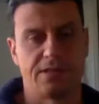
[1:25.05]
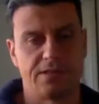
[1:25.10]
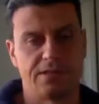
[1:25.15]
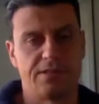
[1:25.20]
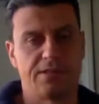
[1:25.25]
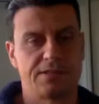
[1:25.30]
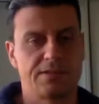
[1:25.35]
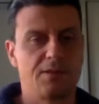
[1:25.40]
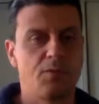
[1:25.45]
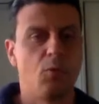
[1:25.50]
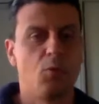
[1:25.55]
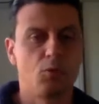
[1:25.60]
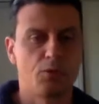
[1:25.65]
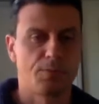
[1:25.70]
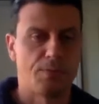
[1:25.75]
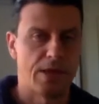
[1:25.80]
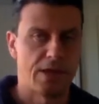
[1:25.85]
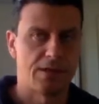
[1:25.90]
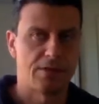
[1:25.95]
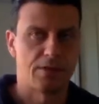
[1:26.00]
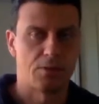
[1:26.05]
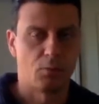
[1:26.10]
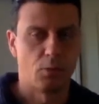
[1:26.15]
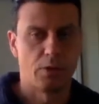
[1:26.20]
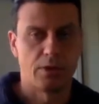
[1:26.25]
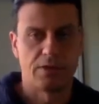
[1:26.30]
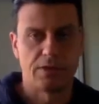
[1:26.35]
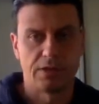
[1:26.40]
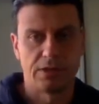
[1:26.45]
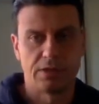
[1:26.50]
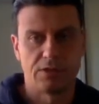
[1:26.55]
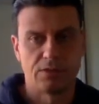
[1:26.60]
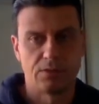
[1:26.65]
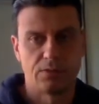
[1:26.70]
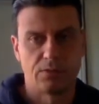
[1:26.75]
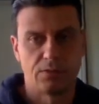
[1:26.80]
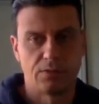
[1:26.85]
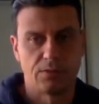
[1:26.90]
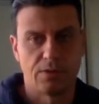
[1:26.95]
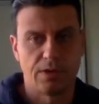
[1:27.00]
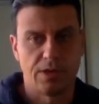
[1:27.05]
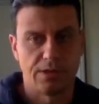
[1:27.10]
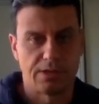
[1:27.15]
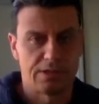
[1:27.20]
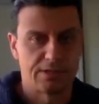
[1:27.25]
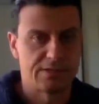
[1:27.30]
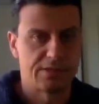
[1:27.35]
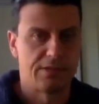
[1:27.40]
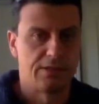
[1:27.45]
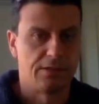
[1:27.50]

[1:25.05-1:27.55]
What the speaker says: is to automate the work that you do in Excel.